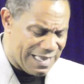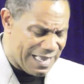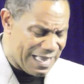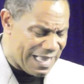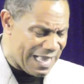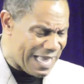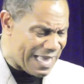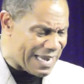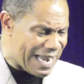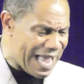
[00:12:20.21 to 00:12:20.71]

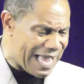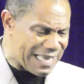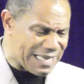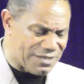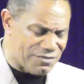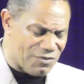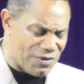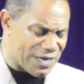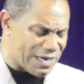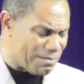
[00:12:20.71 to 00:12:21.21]
And I
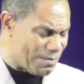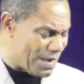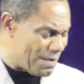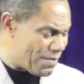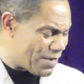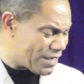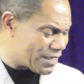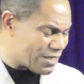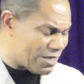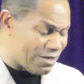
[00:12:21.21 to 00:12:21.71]
can
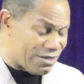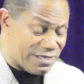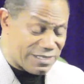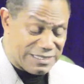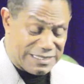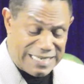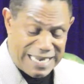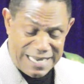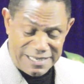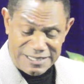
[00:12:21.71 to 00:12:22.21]
remember as clear
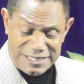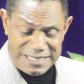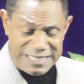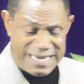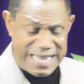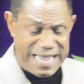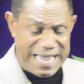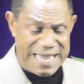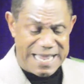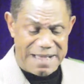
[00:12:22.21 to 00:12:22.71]
as
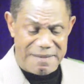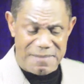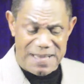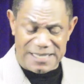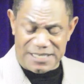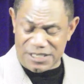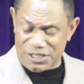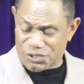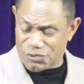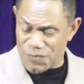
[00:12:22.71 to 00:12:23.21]
yesterday, I'm
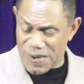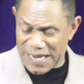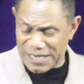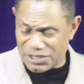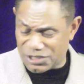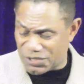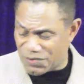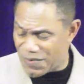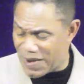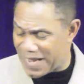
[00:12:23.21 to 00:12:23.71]
at this
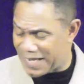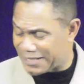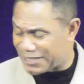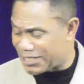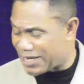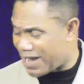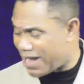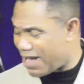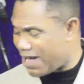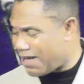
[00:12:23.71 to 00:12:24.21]

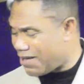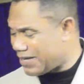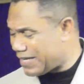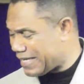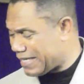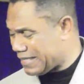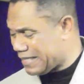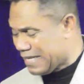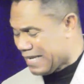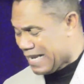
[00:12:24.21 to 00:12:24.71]
restaurant, y'all,
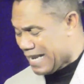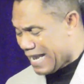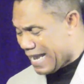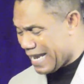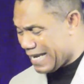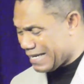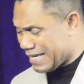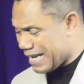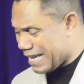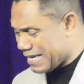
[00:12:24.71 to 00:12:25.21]

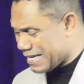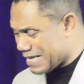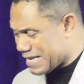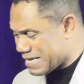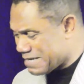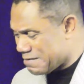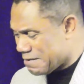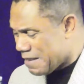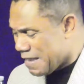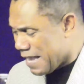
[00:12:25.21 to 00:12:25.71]

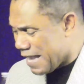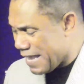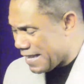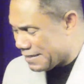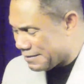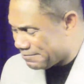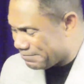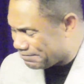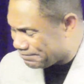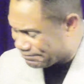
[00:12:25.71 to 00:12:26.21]

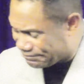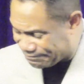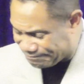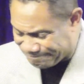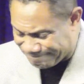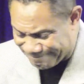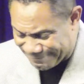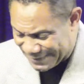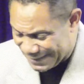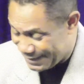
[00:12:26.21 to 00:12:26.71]
and
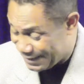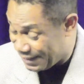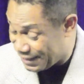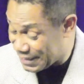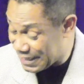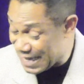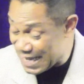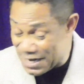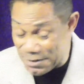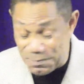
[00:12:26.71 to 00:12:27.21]

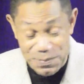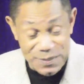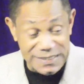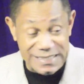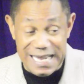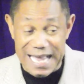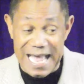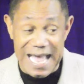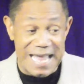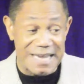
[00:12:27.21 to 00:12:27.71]
young lady
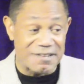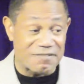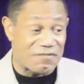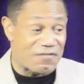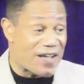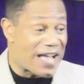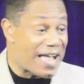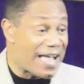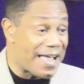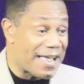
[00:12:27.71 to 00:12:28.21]
put the iron
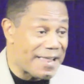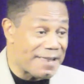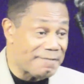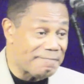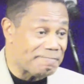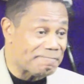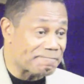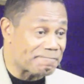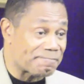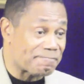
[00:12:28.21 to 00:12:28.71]

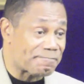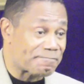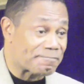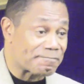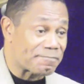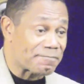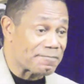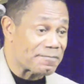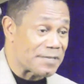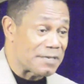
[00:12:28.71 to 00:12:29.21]
fine,
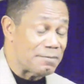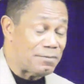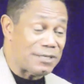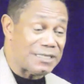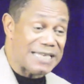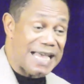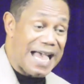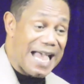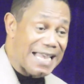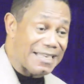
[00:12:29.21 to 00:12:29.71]

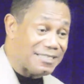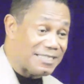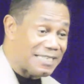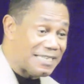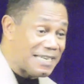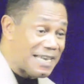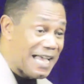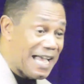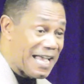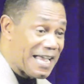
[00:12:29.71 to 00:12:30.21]
put the ice
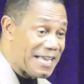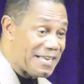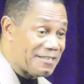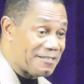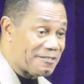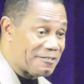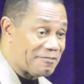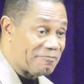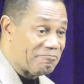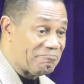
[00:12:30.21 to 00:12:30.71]
in
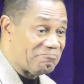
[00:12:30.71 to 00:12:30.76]
nice.